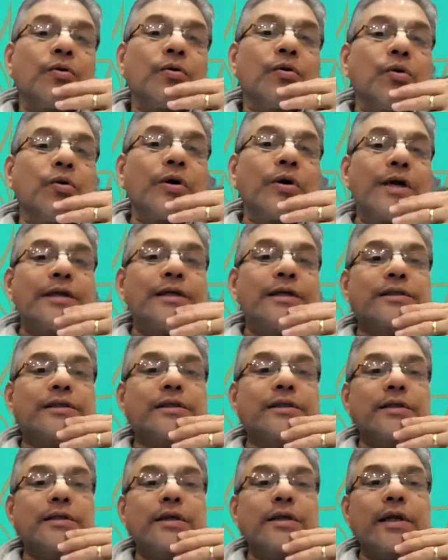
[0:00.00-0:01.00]
who
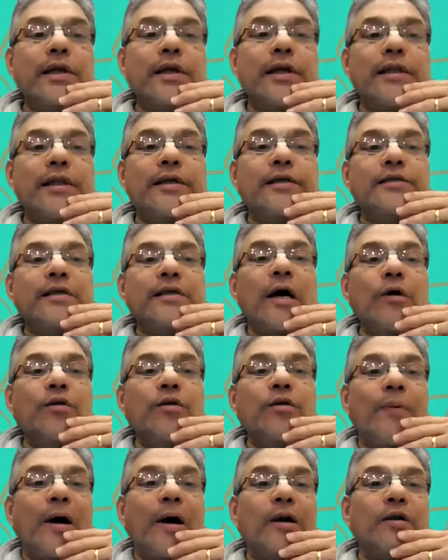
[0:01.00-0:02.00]
is in the
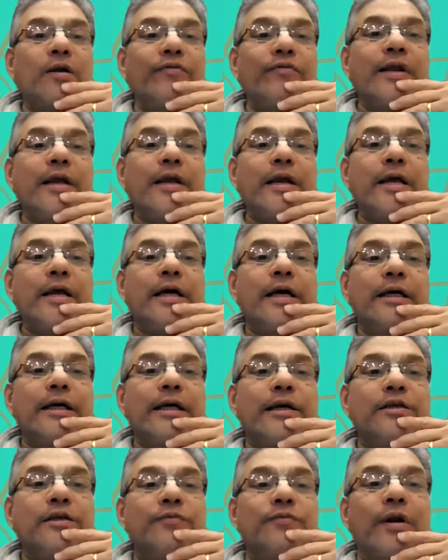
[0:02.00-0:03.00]
south part of India.
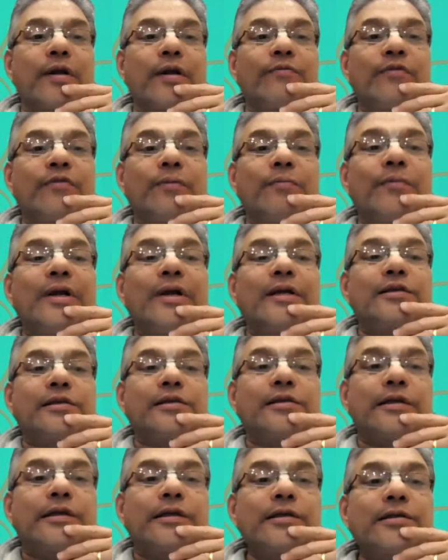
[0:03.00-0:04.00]
He is one of the
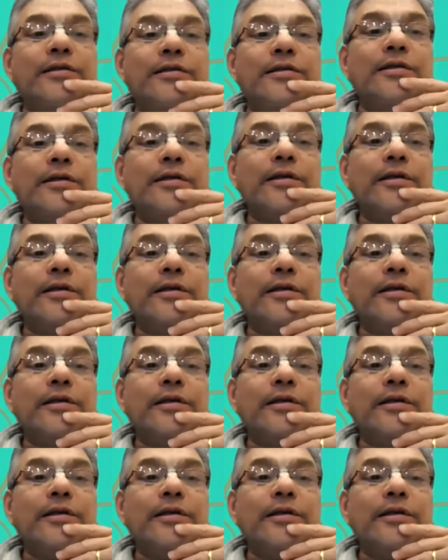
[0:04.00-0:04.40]
ministers.